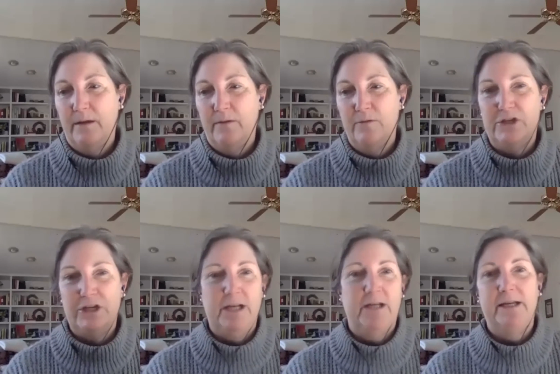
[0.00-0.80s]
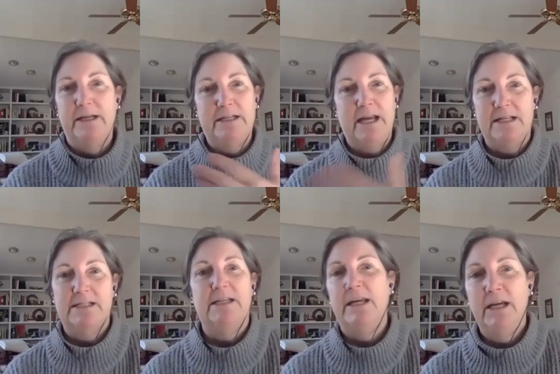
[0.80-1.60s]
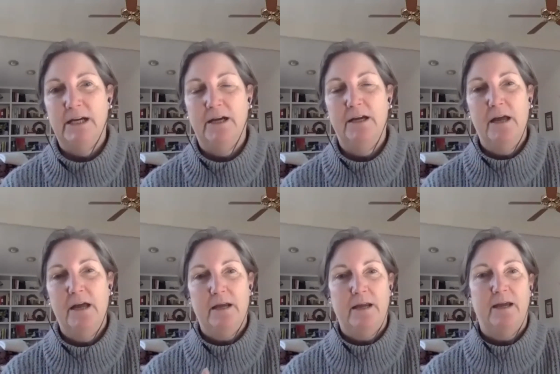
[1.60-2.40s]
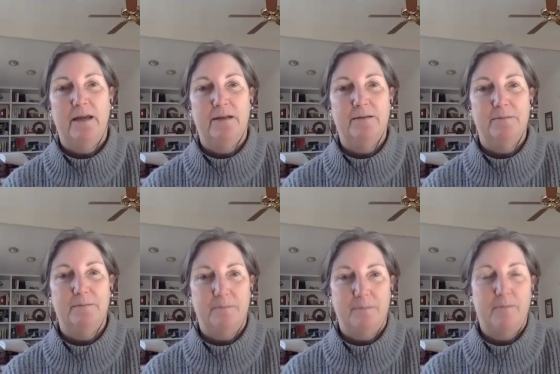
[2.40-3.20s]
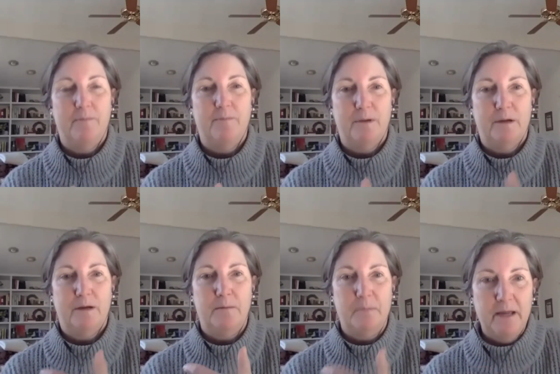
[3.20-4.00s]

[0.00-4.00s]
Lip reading: Regina in Tanzania can commit